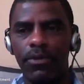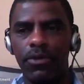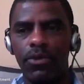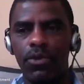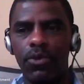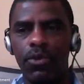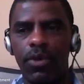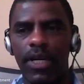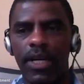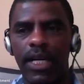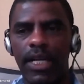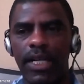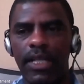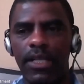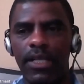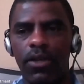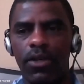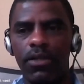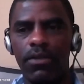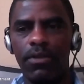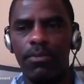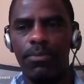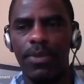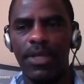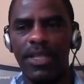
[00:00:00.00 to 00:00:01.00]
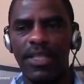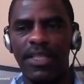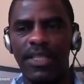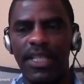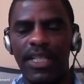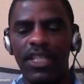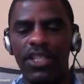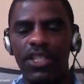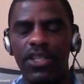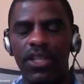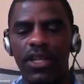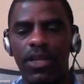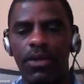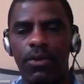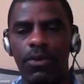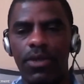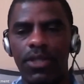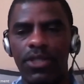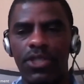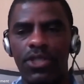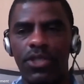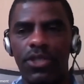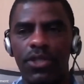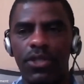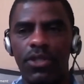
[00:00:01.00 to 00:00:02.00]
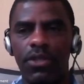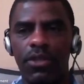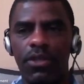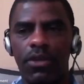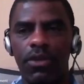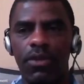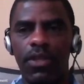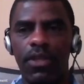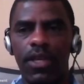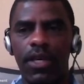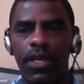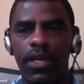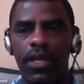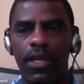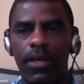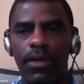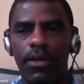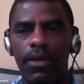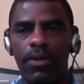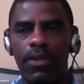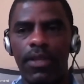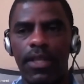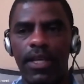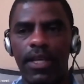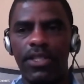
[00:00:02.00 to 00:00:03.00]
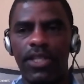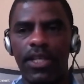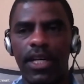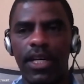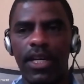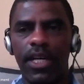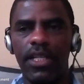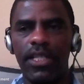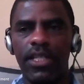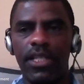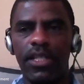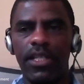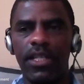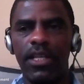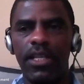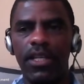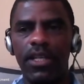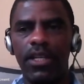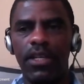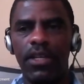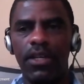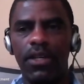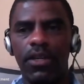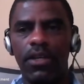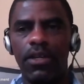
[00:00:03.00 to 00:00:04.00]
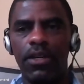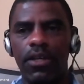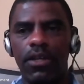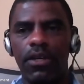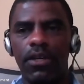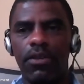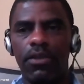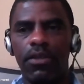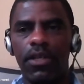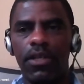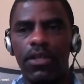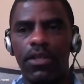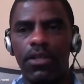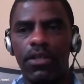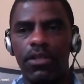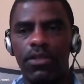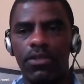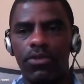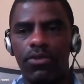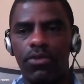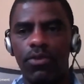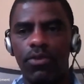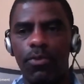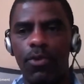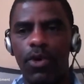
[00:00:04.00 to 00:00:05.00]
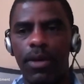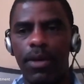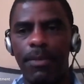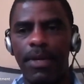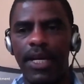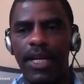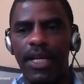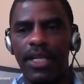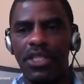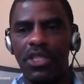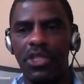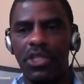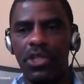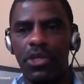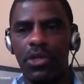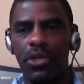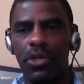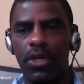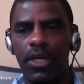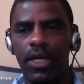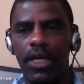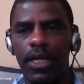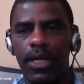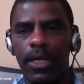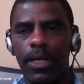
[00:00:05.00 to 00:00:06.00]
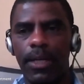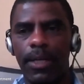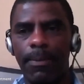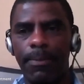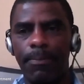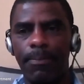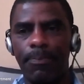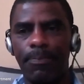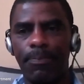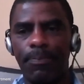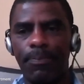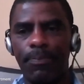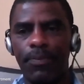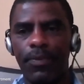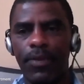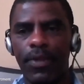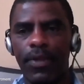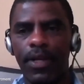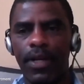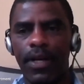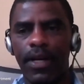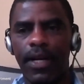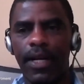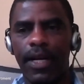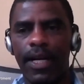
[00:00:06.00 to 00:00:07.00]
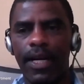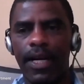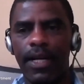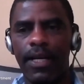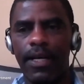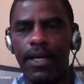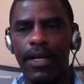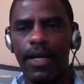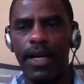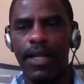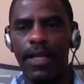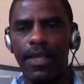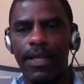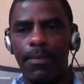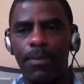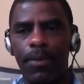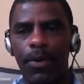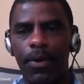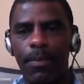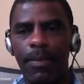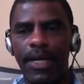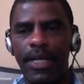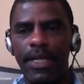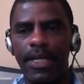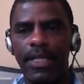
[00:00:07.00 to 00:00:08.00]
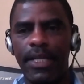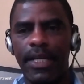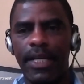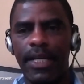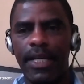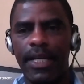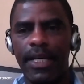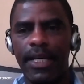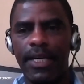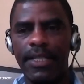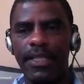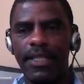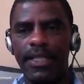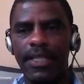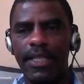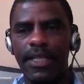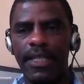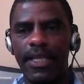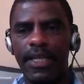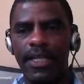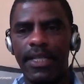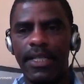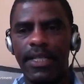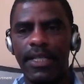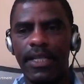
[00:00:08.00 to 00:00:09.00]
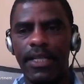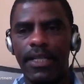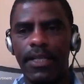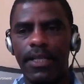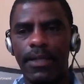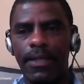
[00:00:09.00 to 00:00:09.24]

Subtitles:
you can present your question on the chat, on the Zoom webinar. So at the moment, I can see that